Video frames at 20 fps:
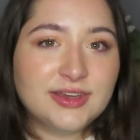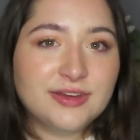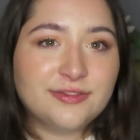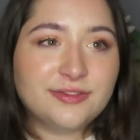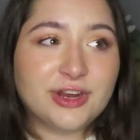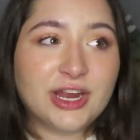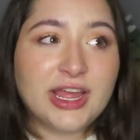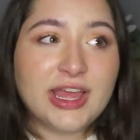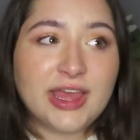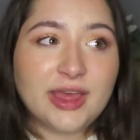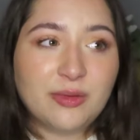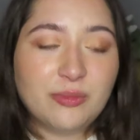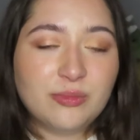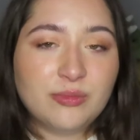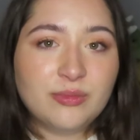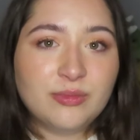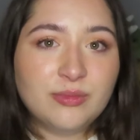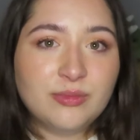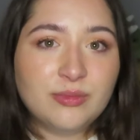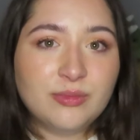for
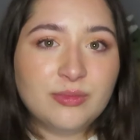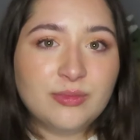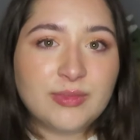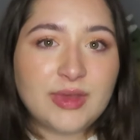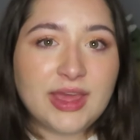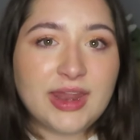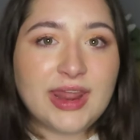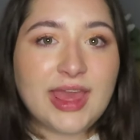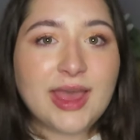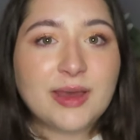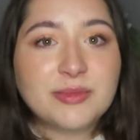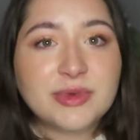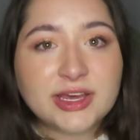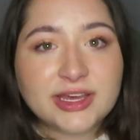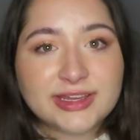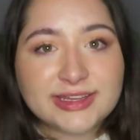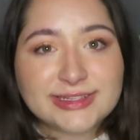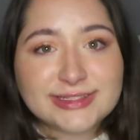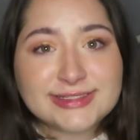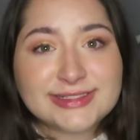him. And
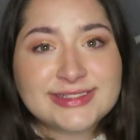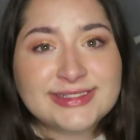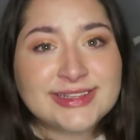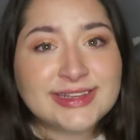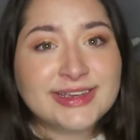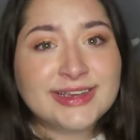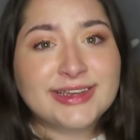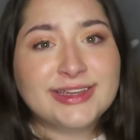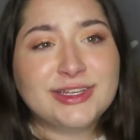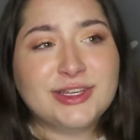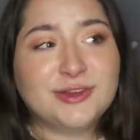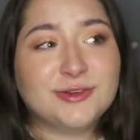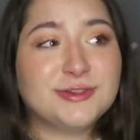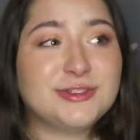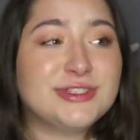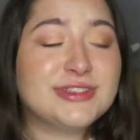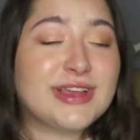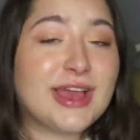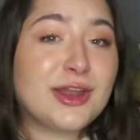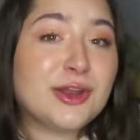Emma is, you know,
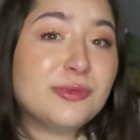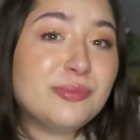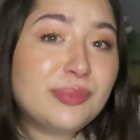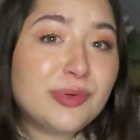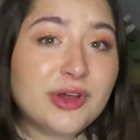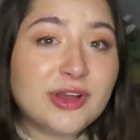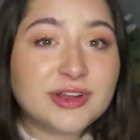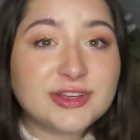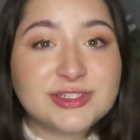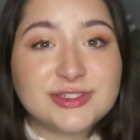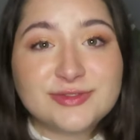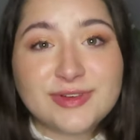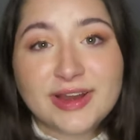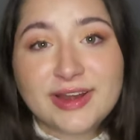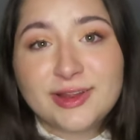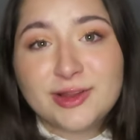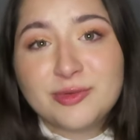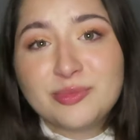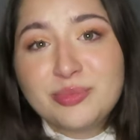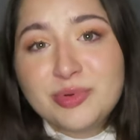she's got her book, she's
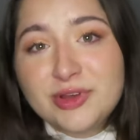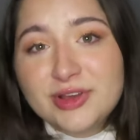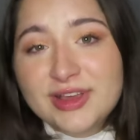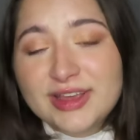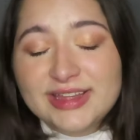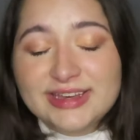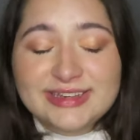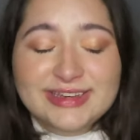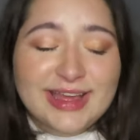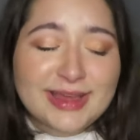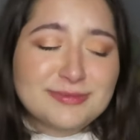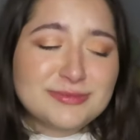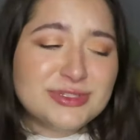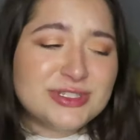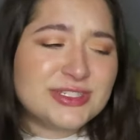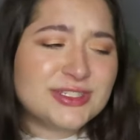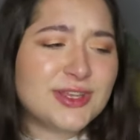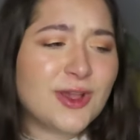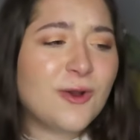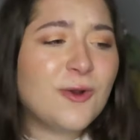writing her book, and I'm
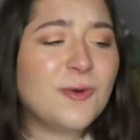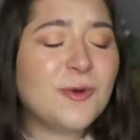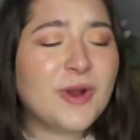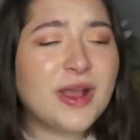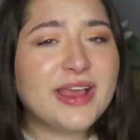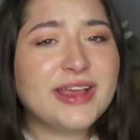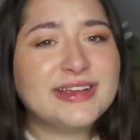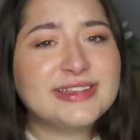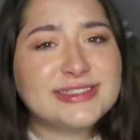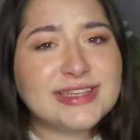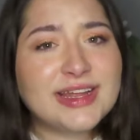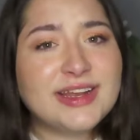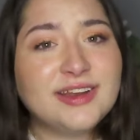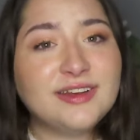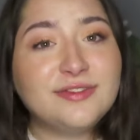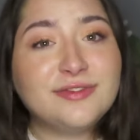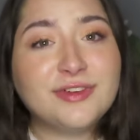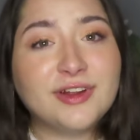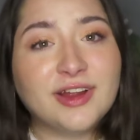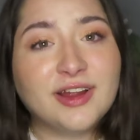so
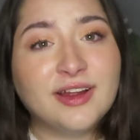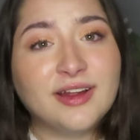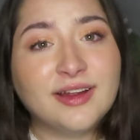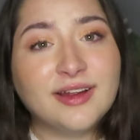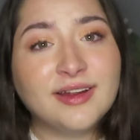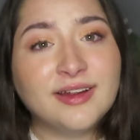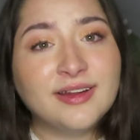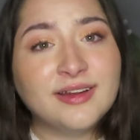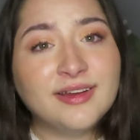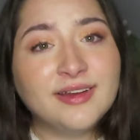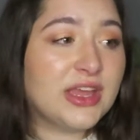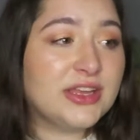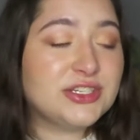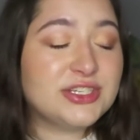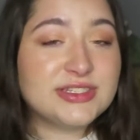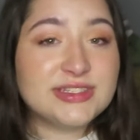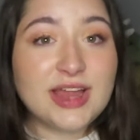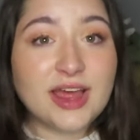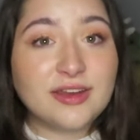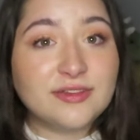excited for her. And
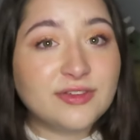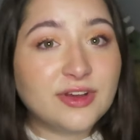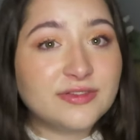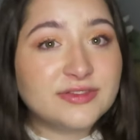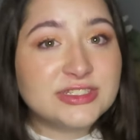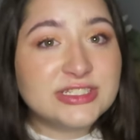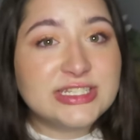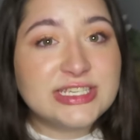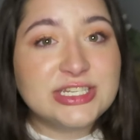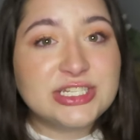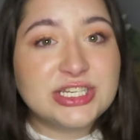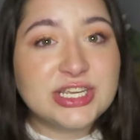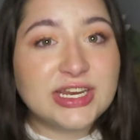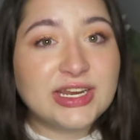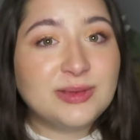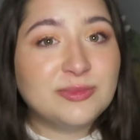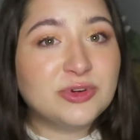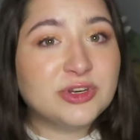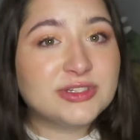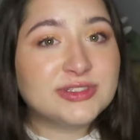she's not involved in teaching
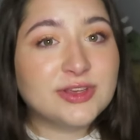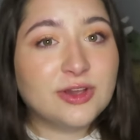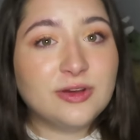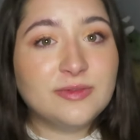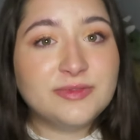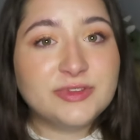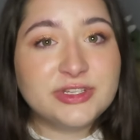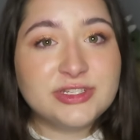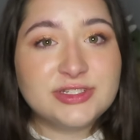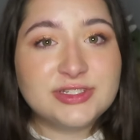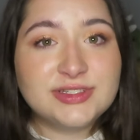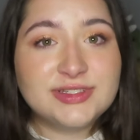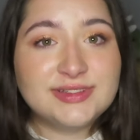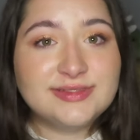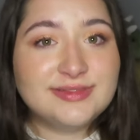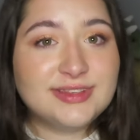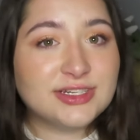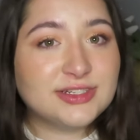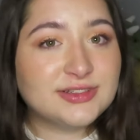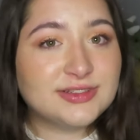anymore, so hopefully
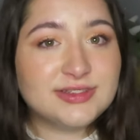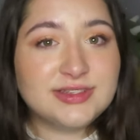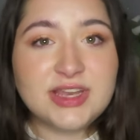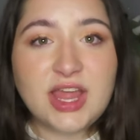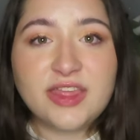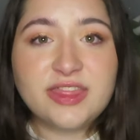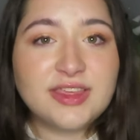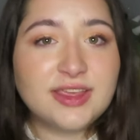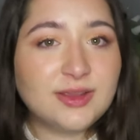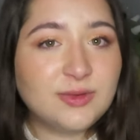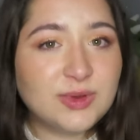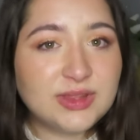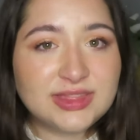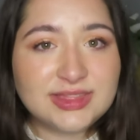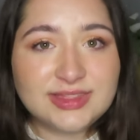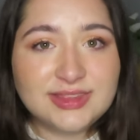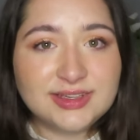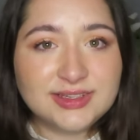there's nothing with